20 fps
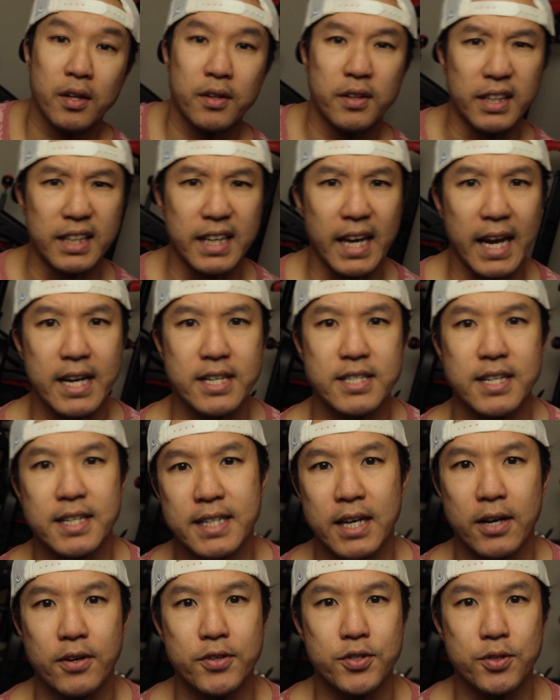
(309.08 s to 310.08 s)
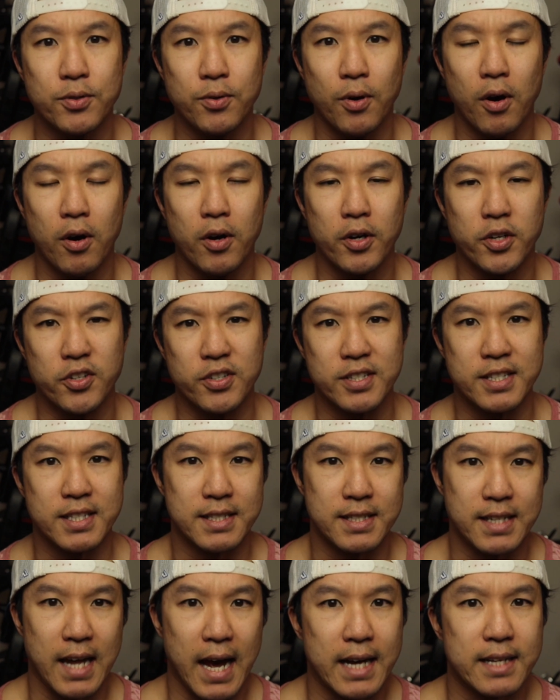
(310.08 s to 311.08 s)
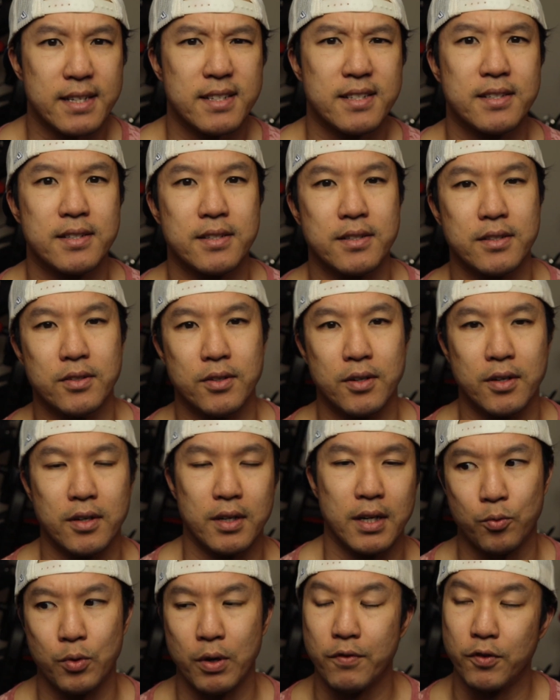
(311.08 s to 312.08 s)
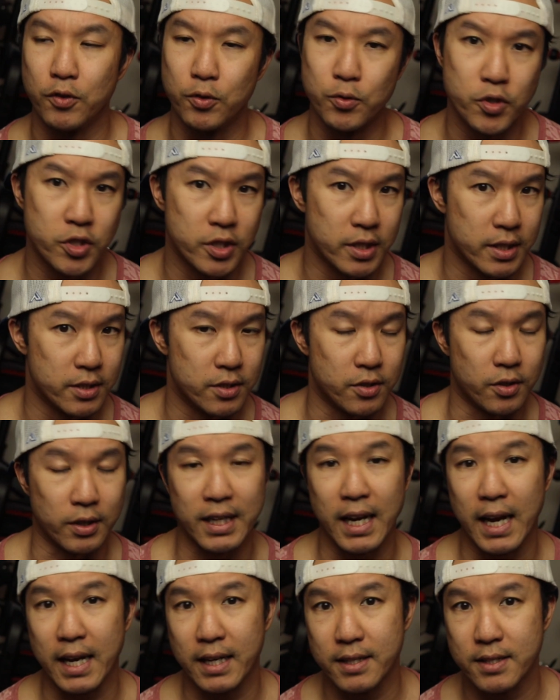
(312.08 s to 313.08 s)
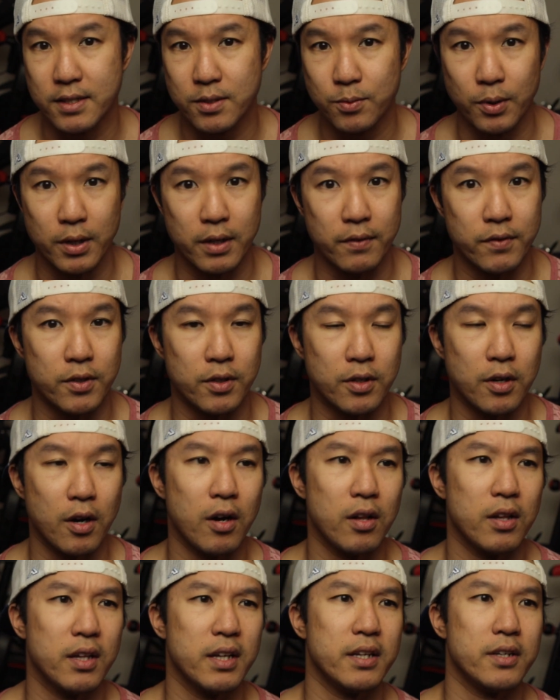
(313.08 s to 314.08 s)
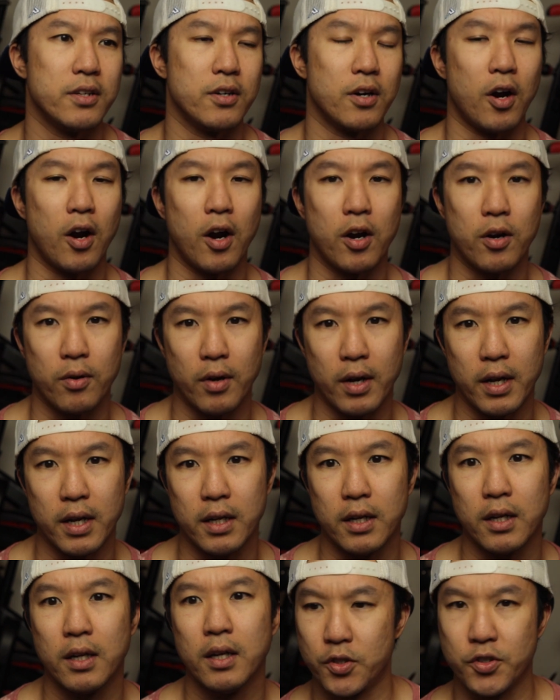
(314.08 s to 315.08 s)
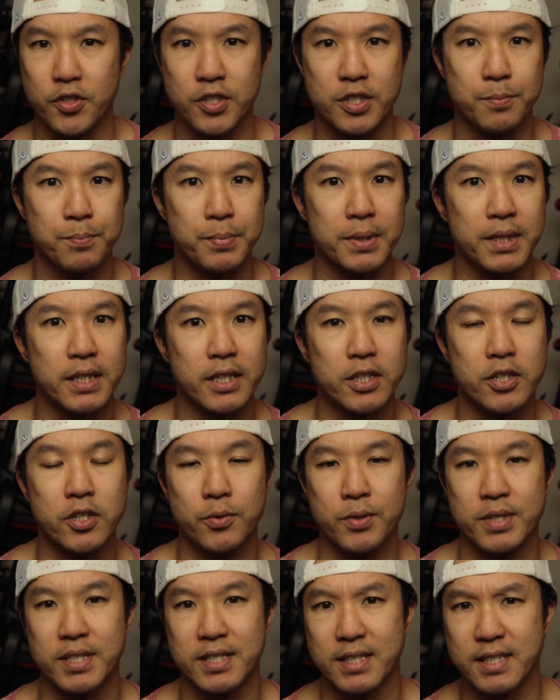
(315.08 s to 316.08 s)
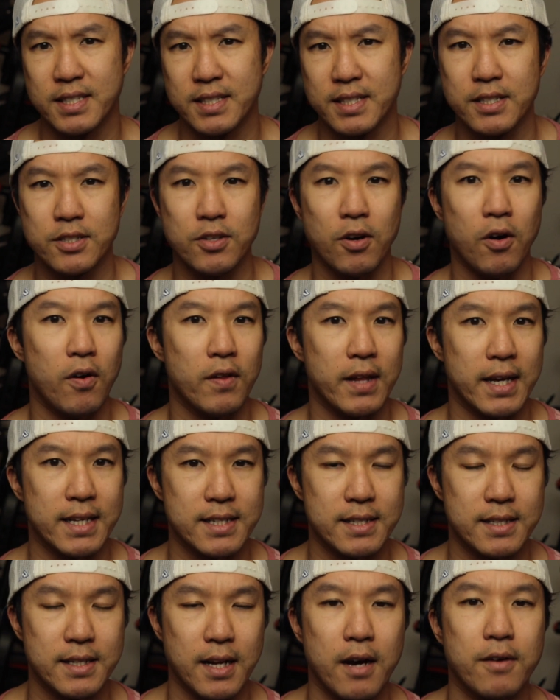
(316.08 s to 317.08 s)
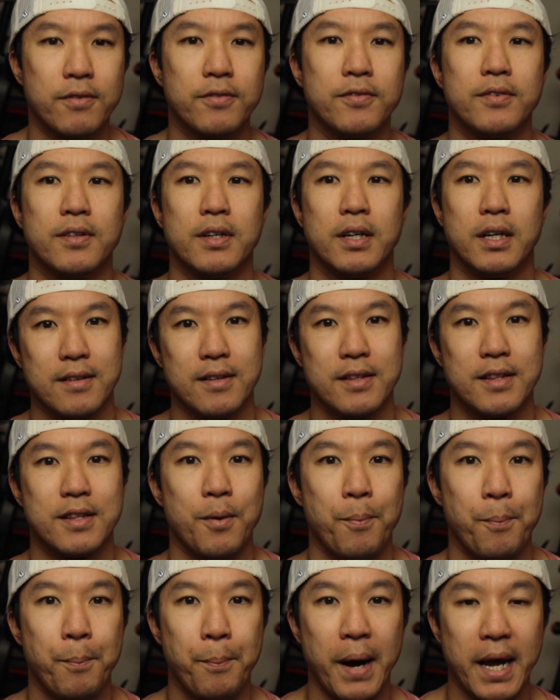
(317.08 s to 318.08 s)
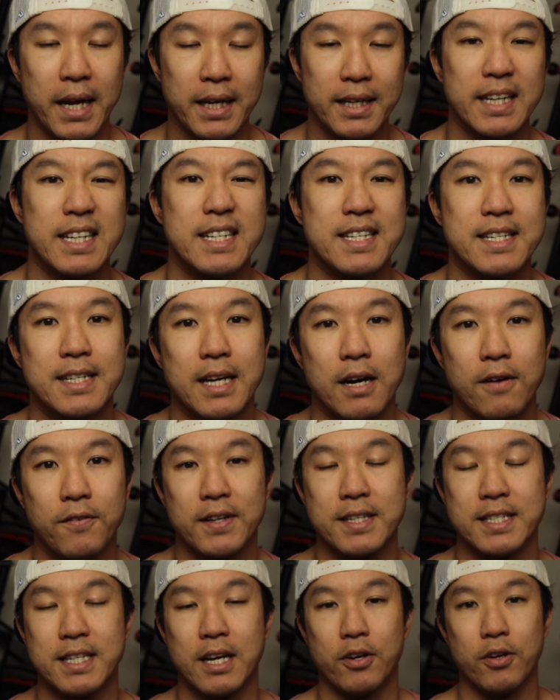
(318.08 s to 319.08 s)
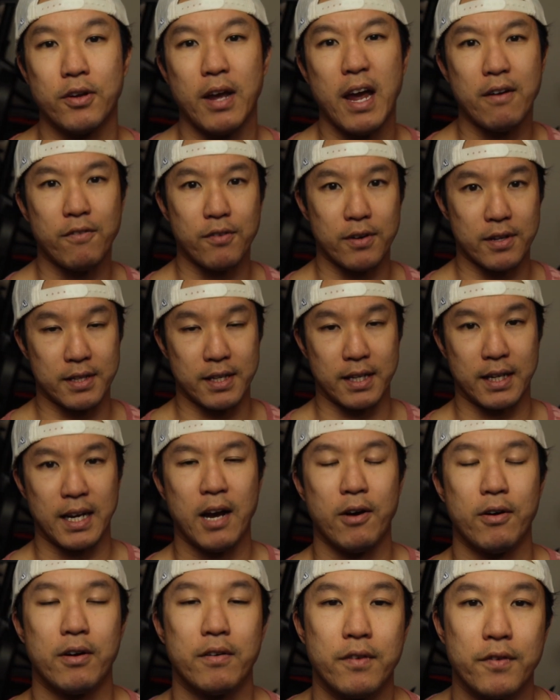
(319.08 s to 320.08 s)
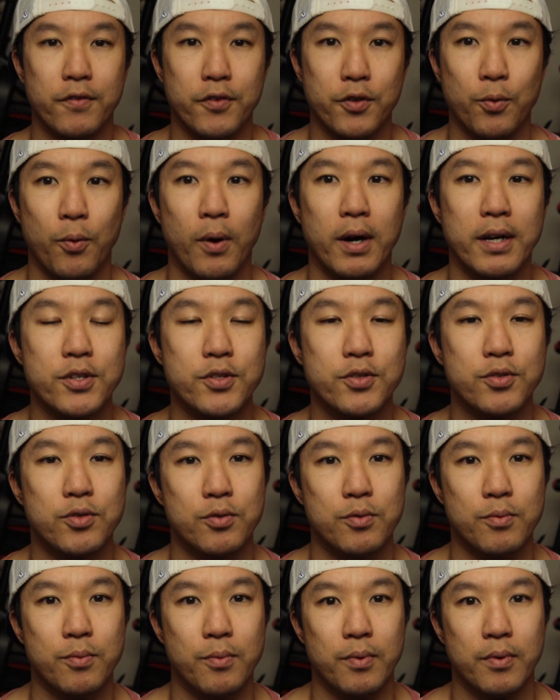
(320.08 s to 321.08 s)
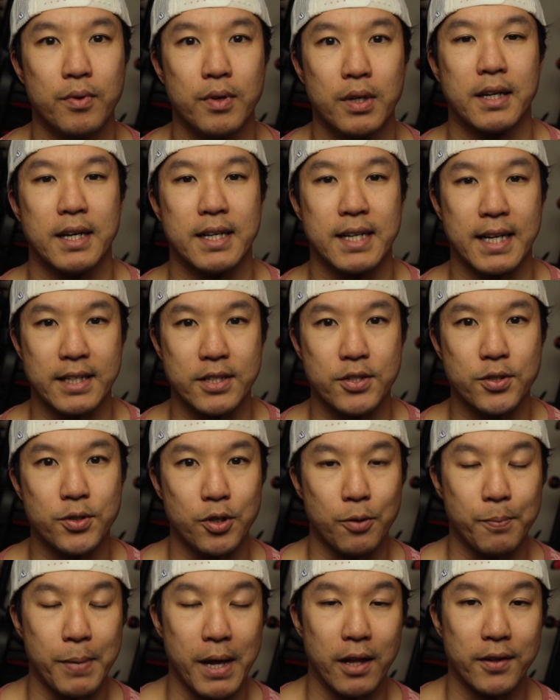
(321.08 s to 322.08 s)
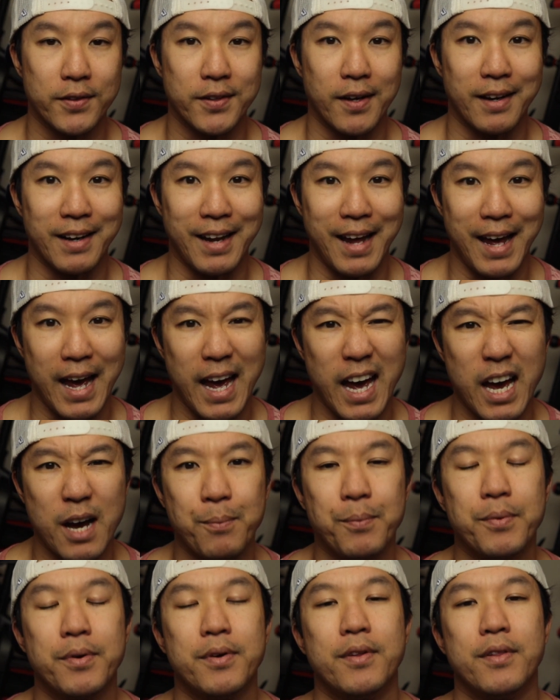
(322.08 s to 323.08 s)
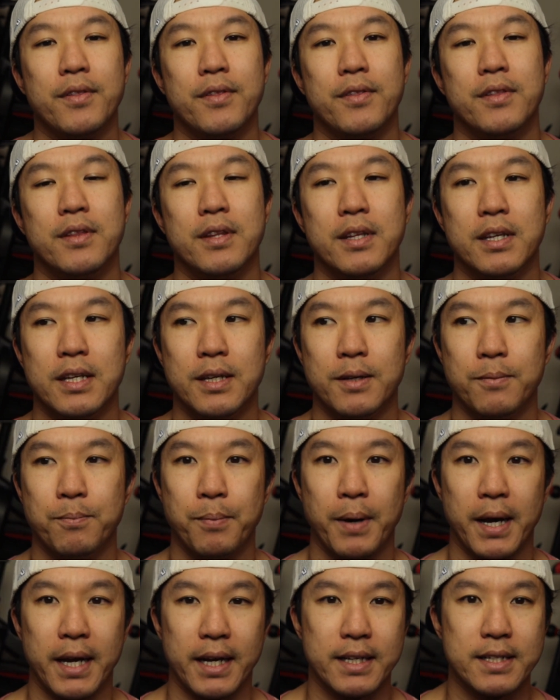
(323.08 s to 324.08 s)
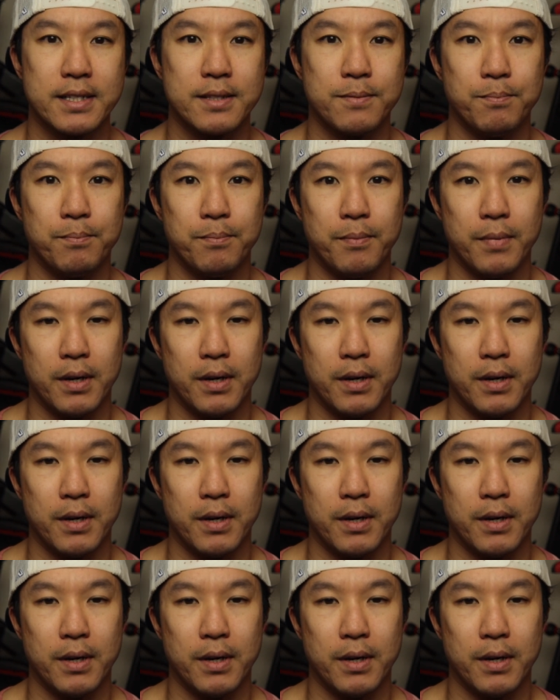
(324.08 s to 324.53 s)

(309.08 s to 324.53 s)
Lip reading: the gauge that tells you all your stats, your revolutions or cadence, whatever you call it, your heart rate, your speed, your resistance, all that stuff. The bike itself can tell you everything. However, if you want to connect it to your Peloton app, the bike's